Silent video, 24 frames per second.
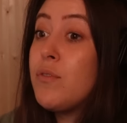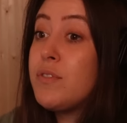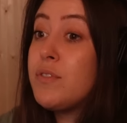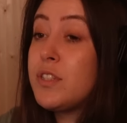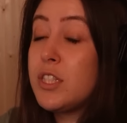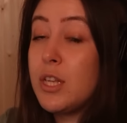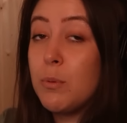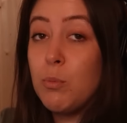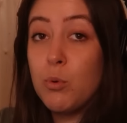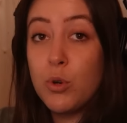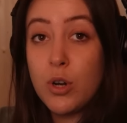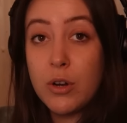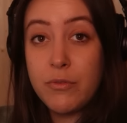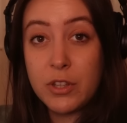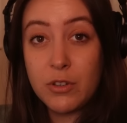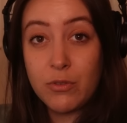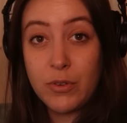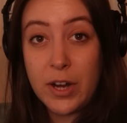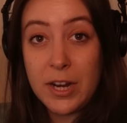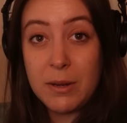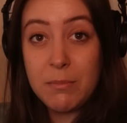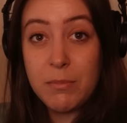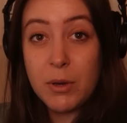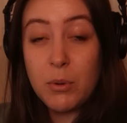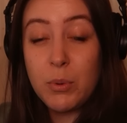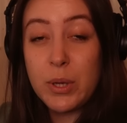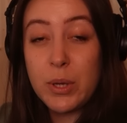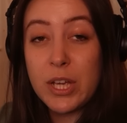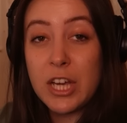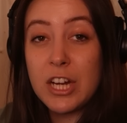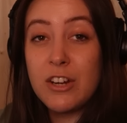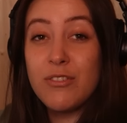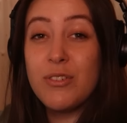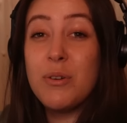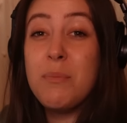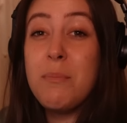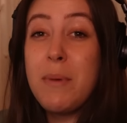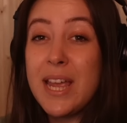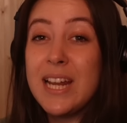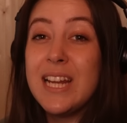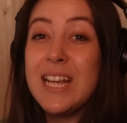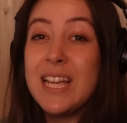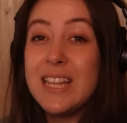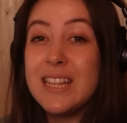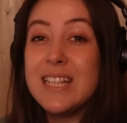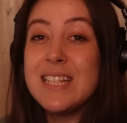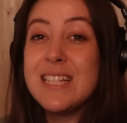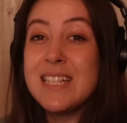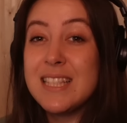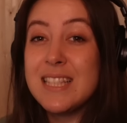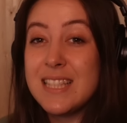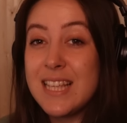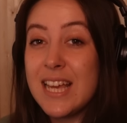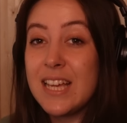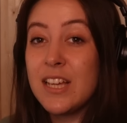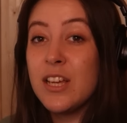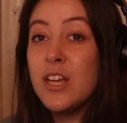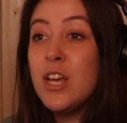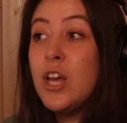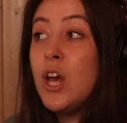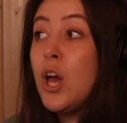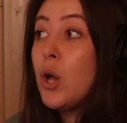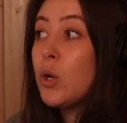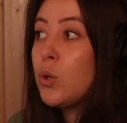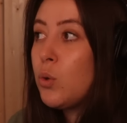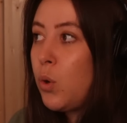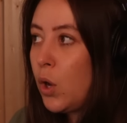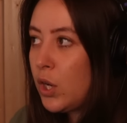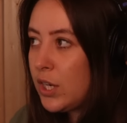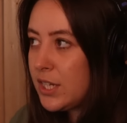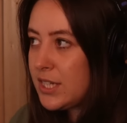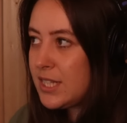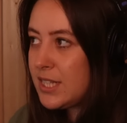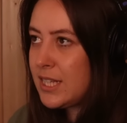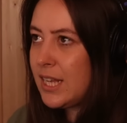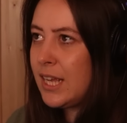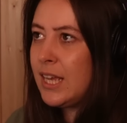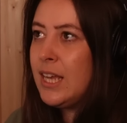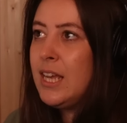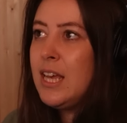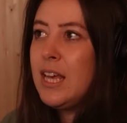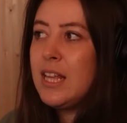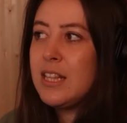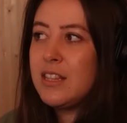of Somewhere Over the Rainbow. We're kind of remaining in this thick quality.